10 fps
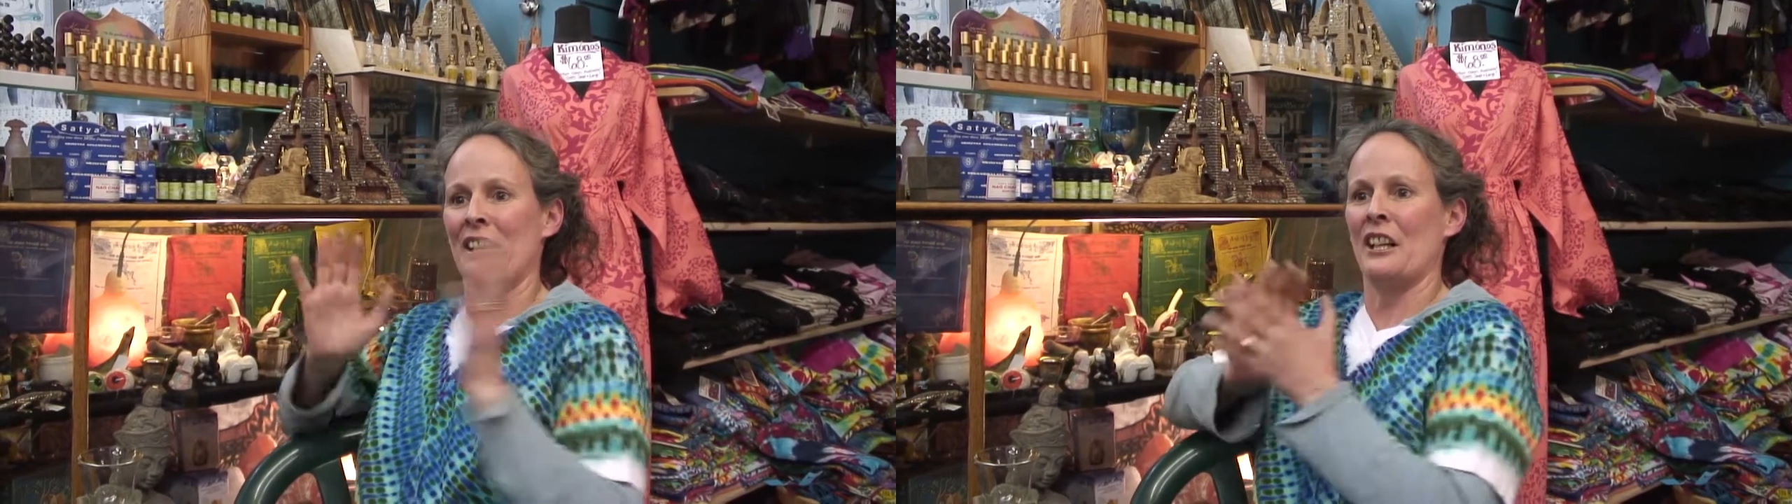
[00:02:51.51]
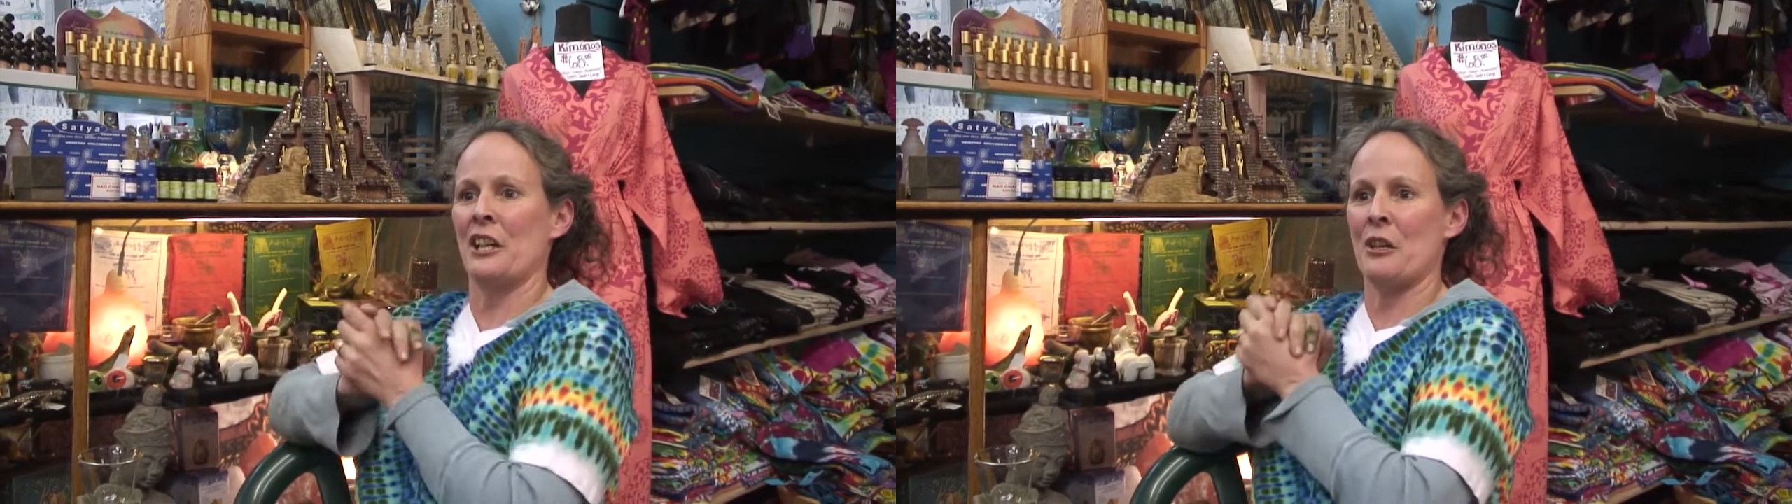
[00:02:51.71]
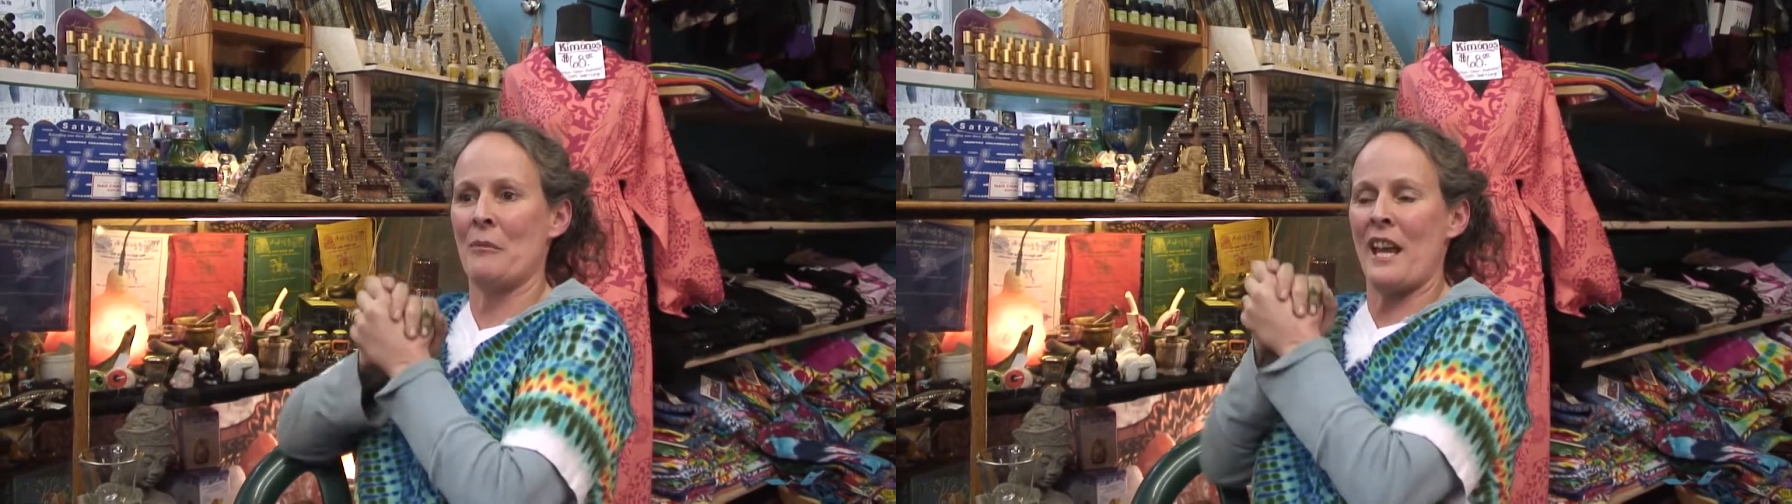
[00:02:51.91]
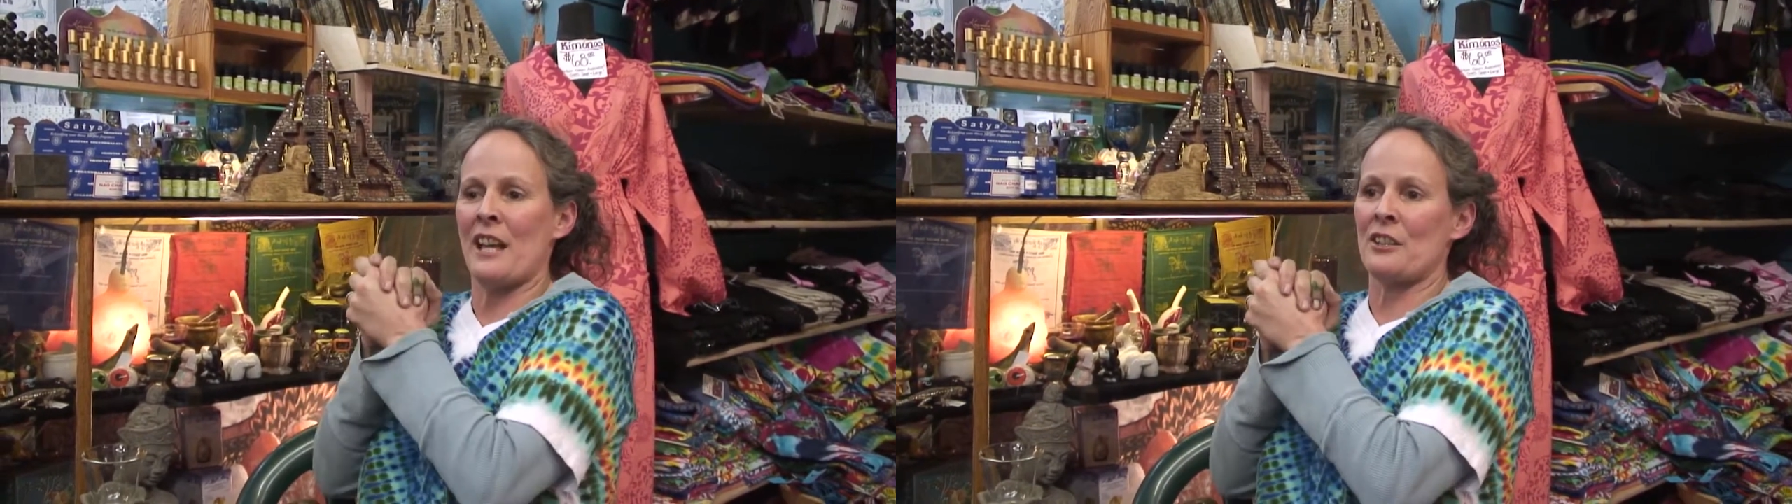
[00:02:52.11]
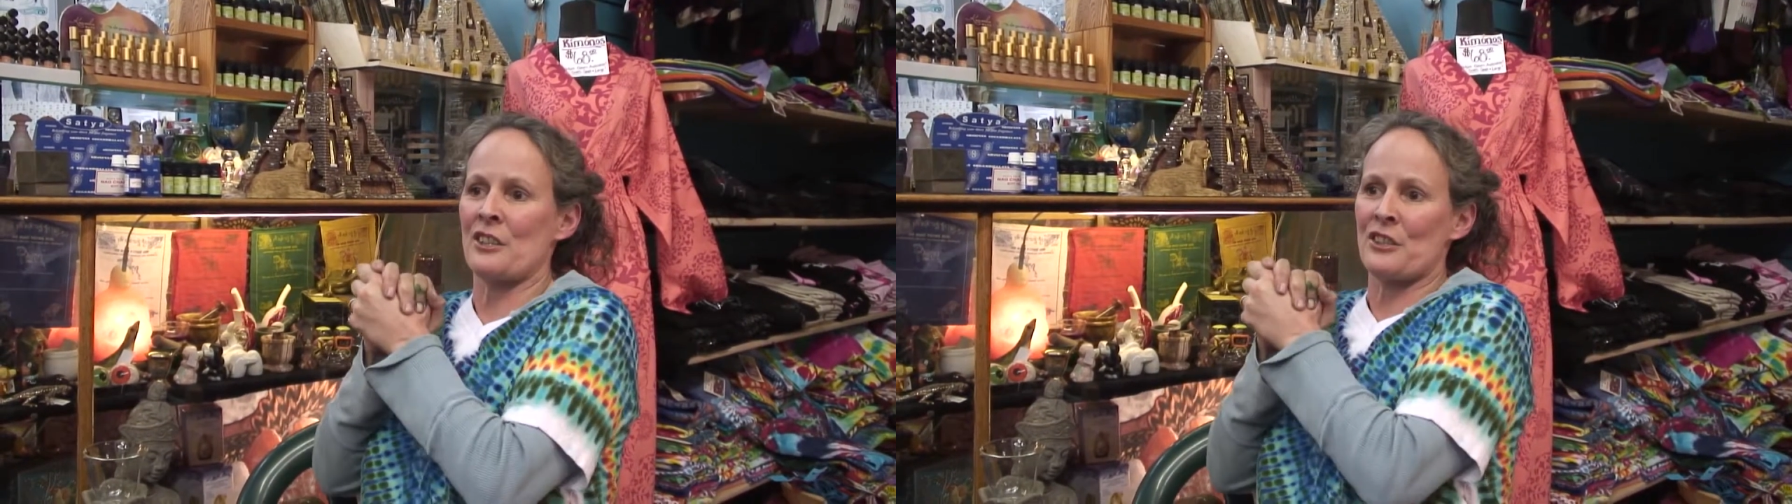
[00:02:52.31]

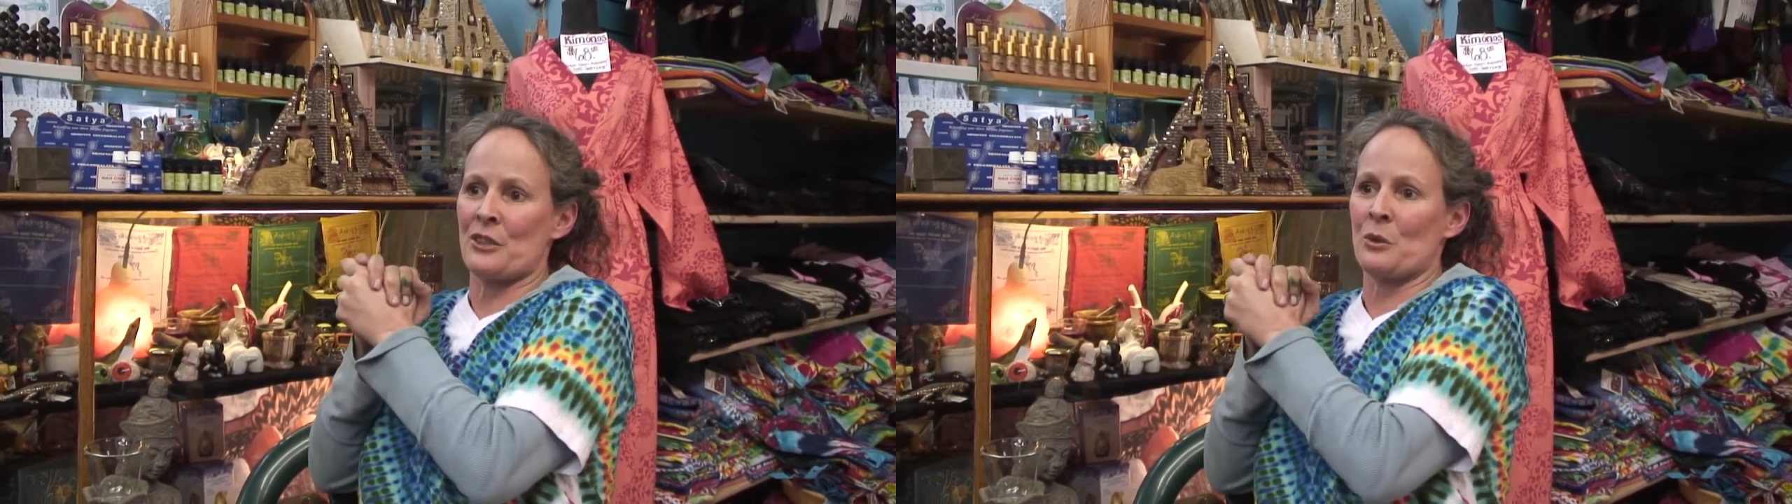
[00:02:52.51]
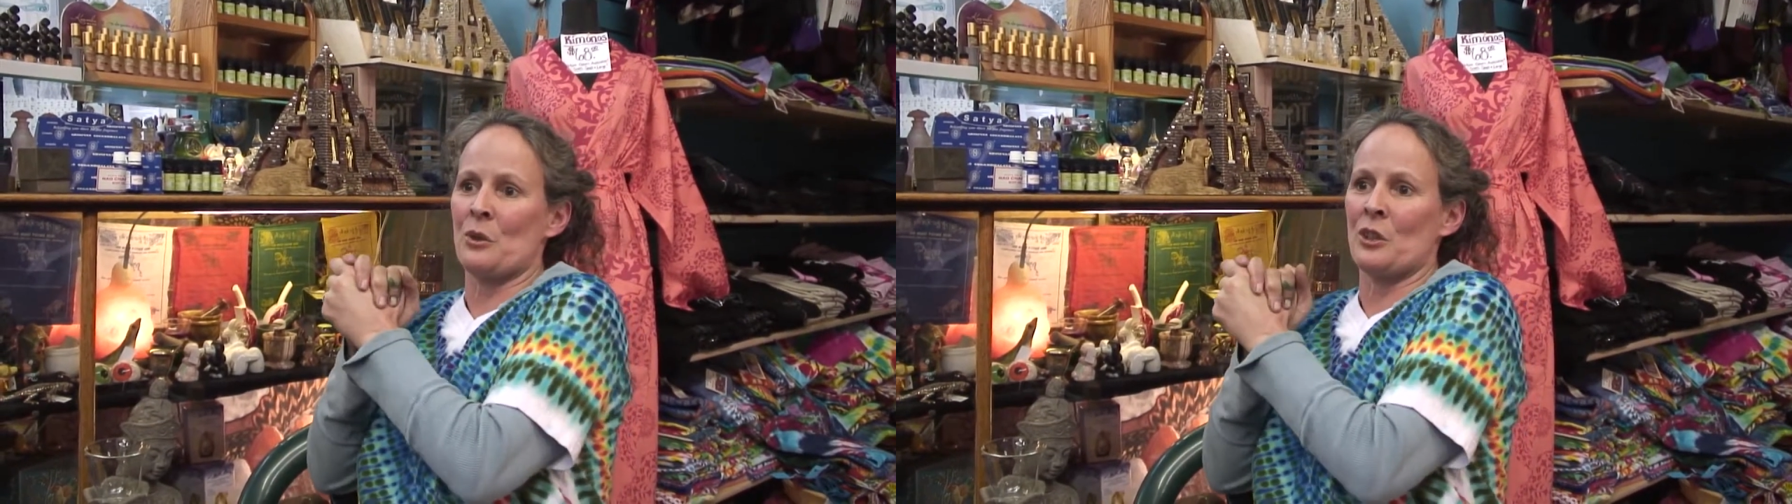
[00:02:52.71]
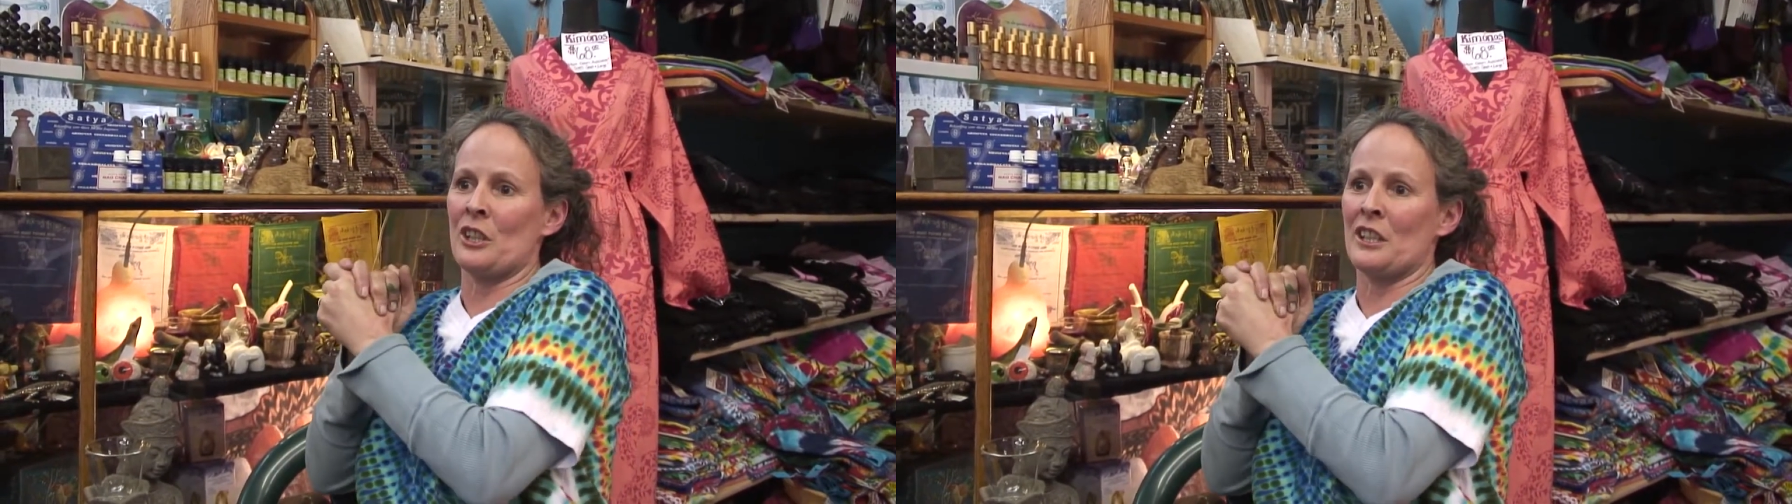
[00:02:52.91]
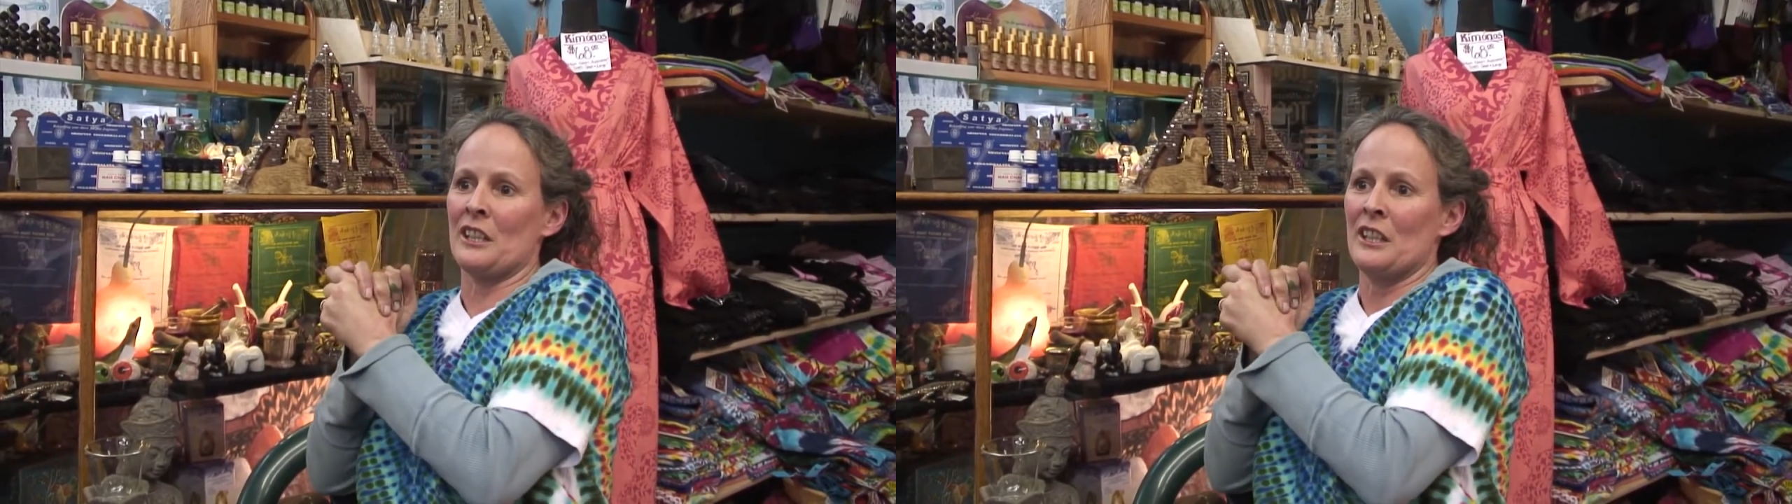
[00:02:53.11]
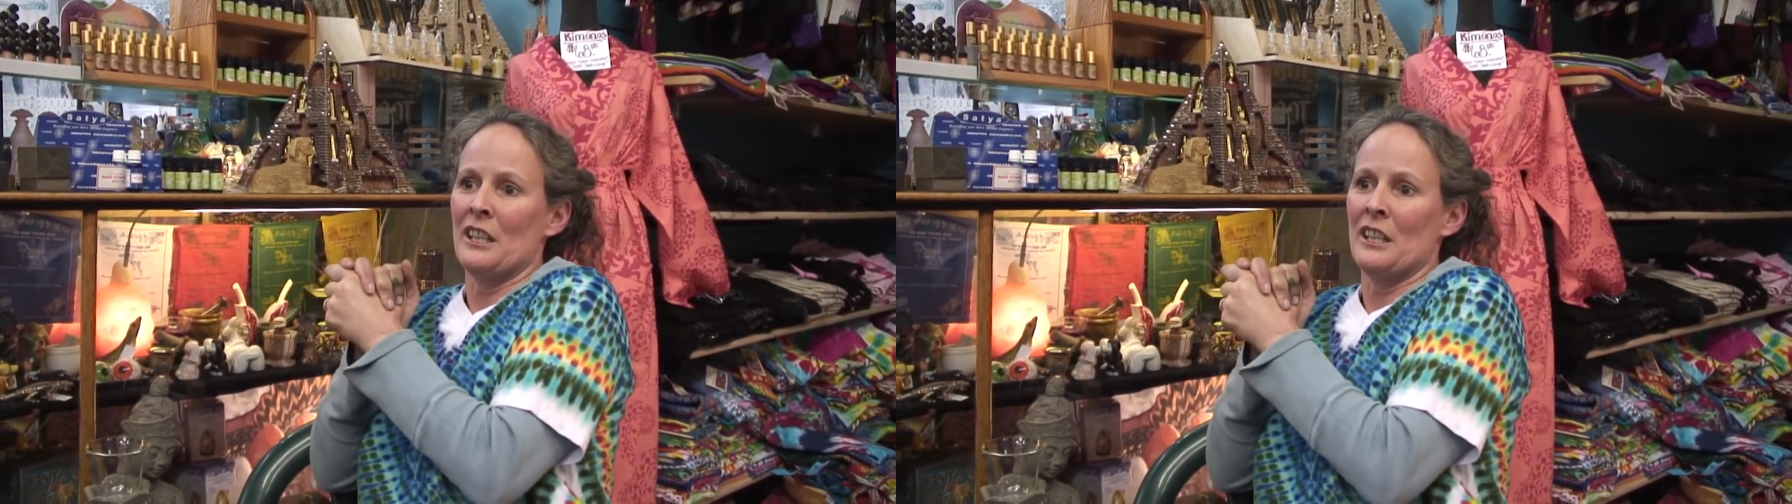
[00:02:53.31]
And the store